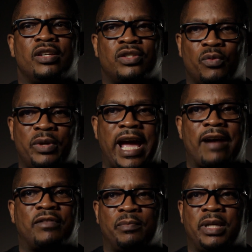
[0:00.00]
So we
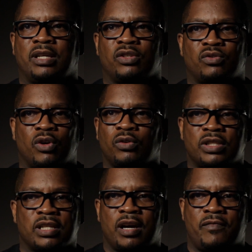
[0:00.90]
have to be
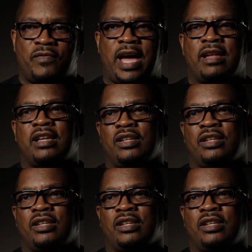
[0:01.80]
controllers of that,